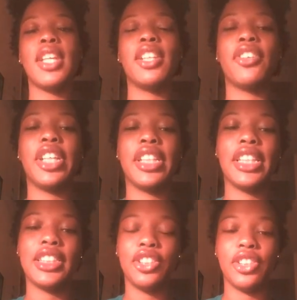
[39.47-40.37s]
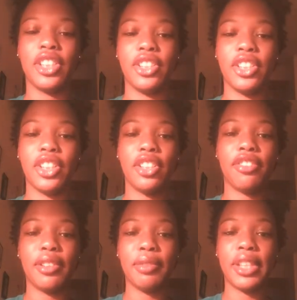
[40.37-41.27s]
and the great things that you can learn
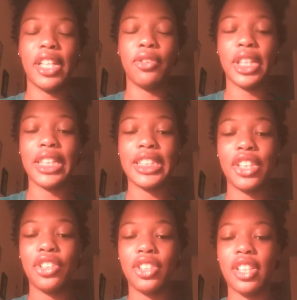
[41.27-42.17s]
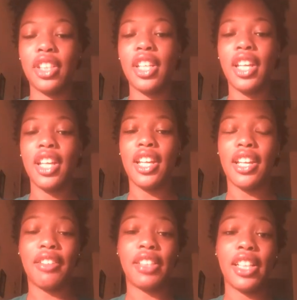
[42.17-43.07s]
from that organization.
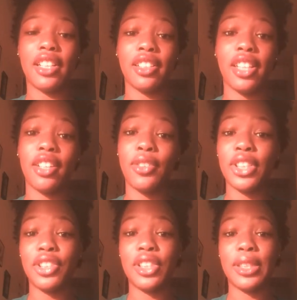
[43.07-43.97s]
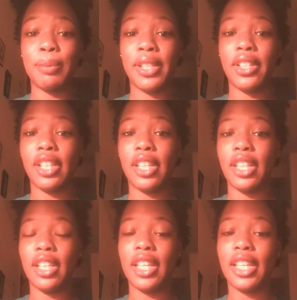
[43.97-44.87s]
I've gotten a lot of questions about
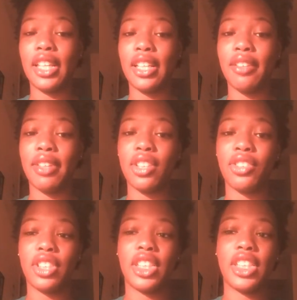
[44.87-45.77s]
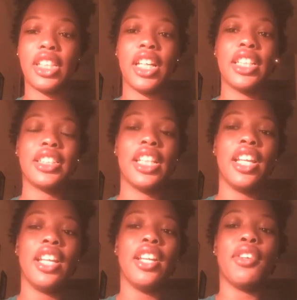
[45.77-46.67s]
it, and I've actually got
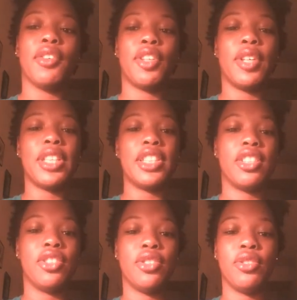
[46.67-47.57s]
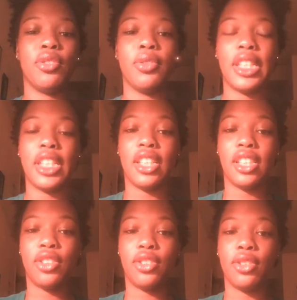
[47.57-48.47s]
a request to do
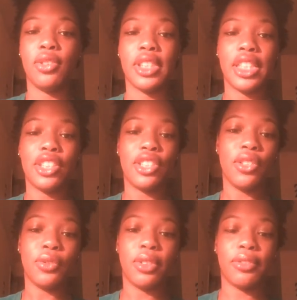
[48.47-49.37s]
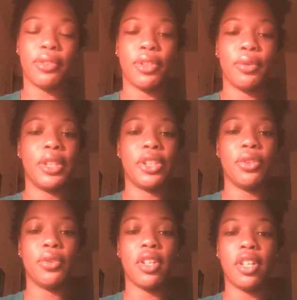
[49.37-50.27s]
a do's and don't for when
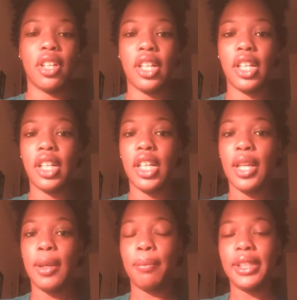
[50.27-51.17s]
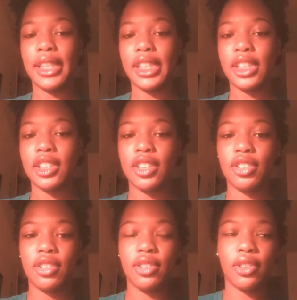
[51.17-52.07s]
you are planning to
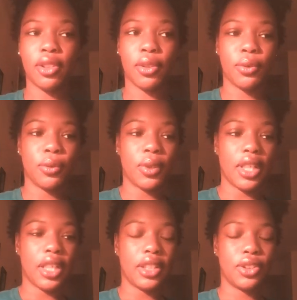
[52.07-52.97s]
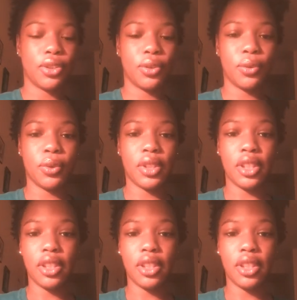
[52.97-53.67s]
go to